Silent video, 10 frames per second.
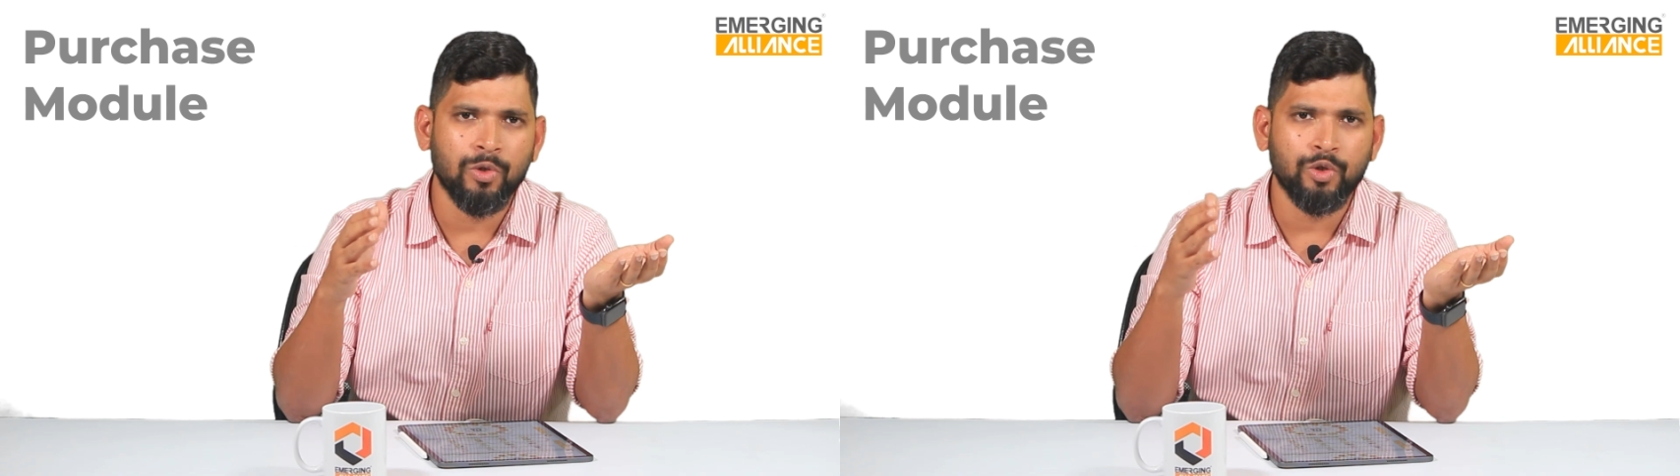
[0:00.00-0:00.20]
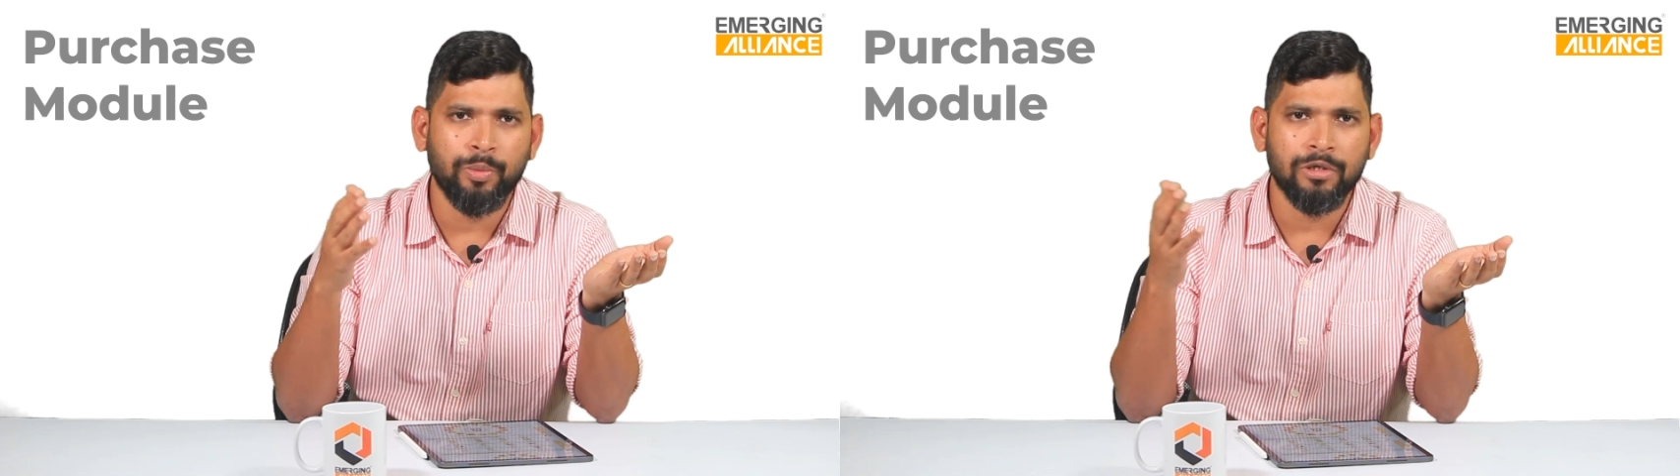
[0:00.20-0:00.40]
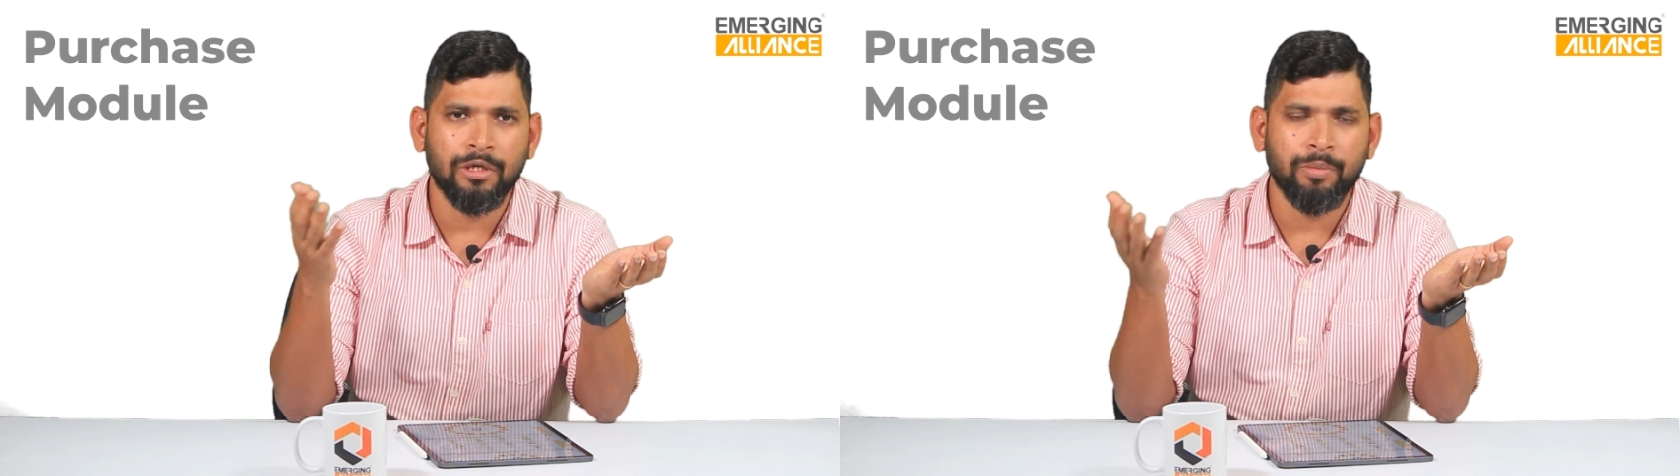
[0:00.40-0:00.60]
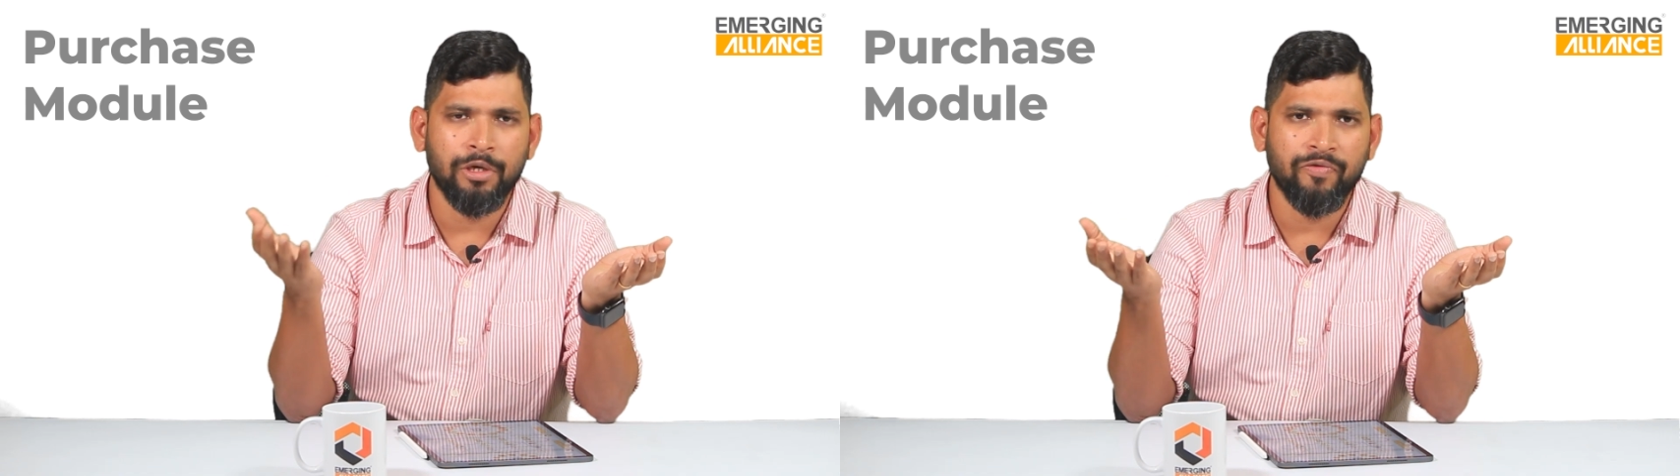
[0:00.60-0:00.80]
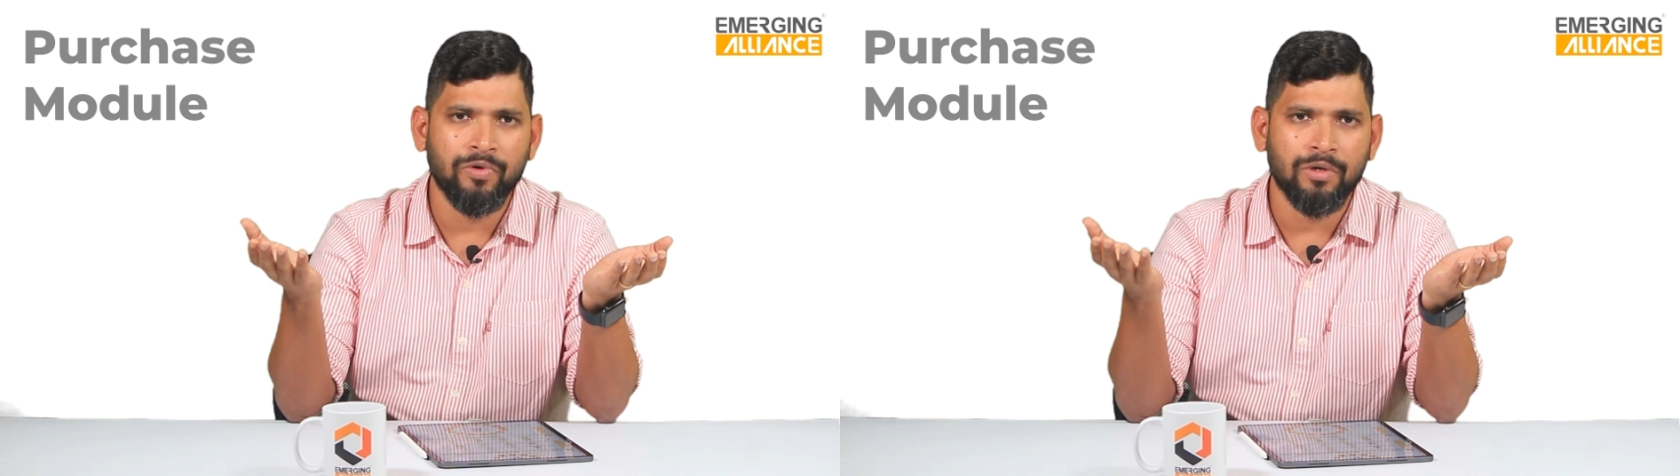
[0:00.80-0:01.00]
goes to person
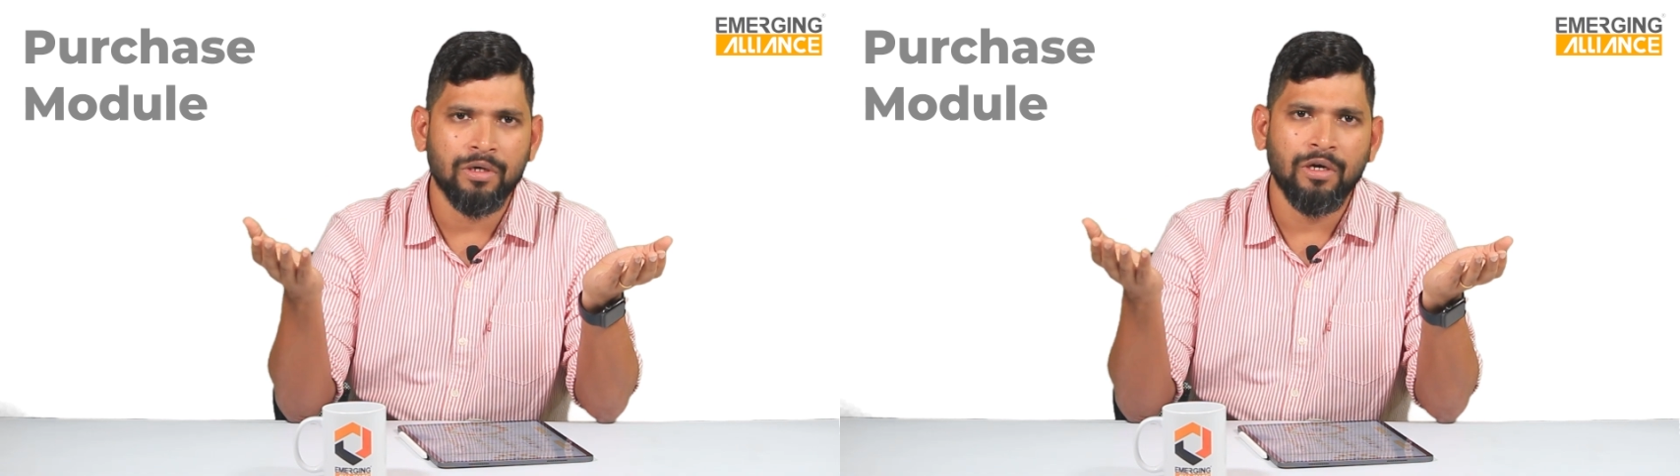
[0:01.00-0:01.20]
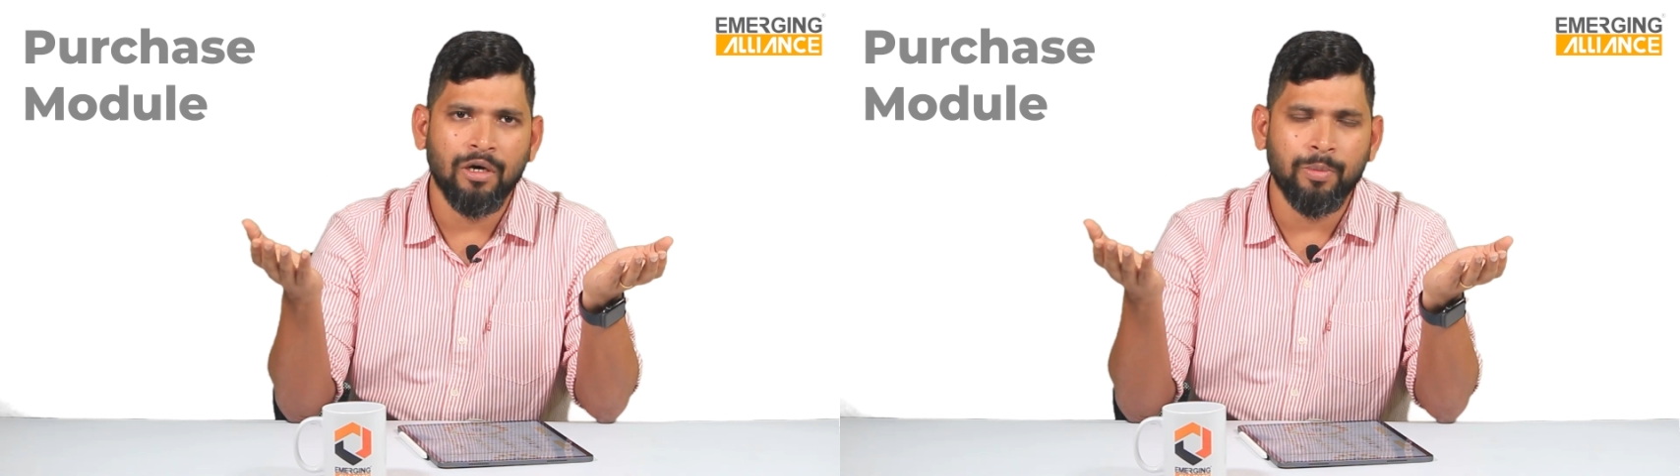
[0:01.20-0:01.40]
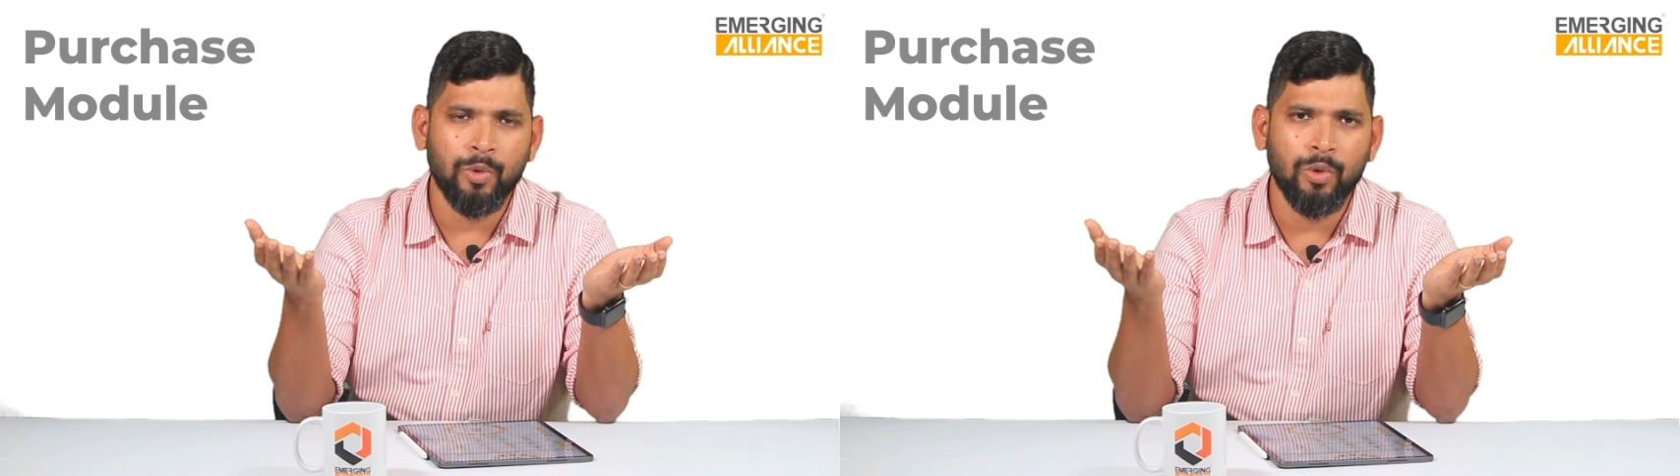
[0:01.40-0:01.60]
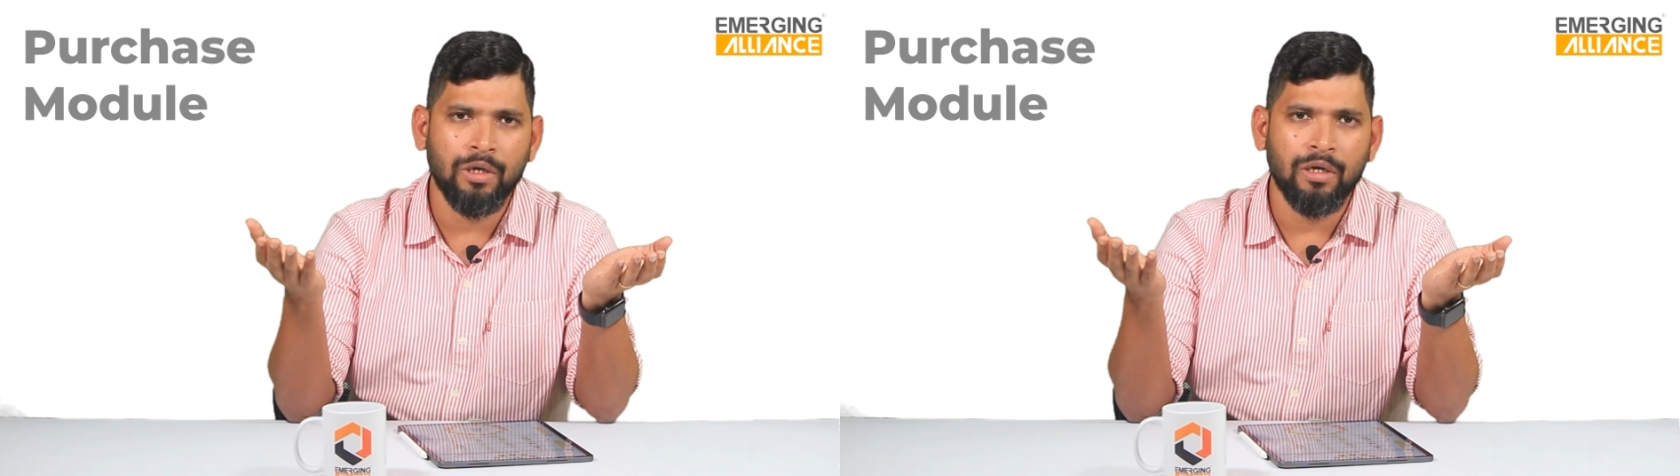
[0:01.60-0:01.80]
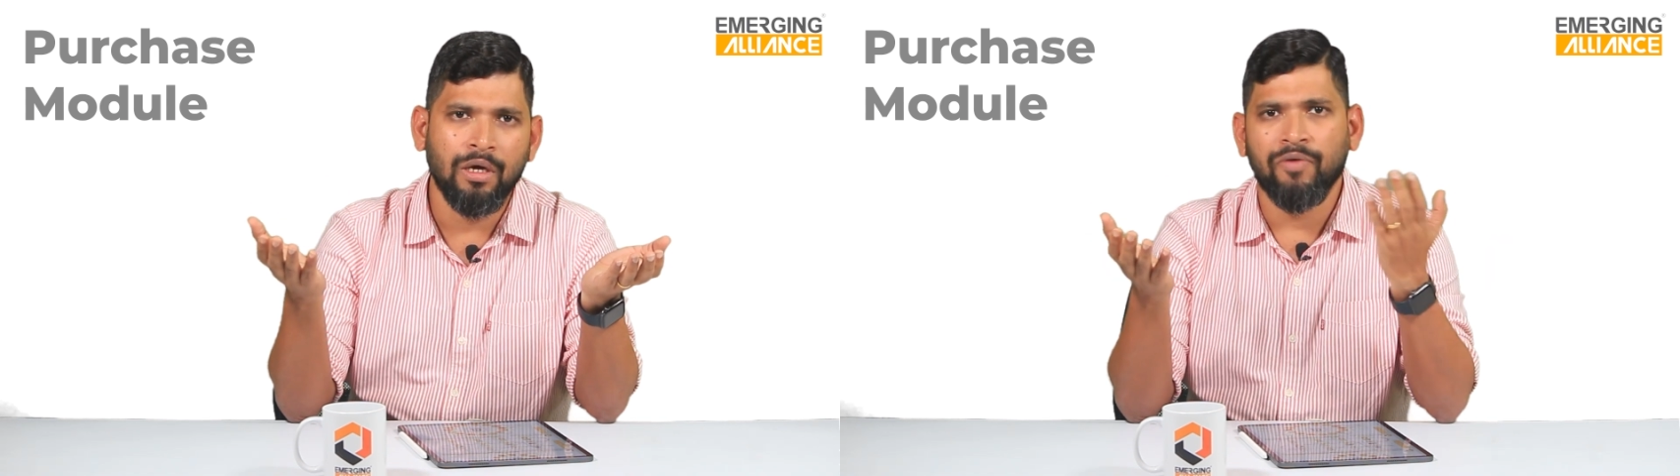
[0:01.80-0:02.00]
B for approval,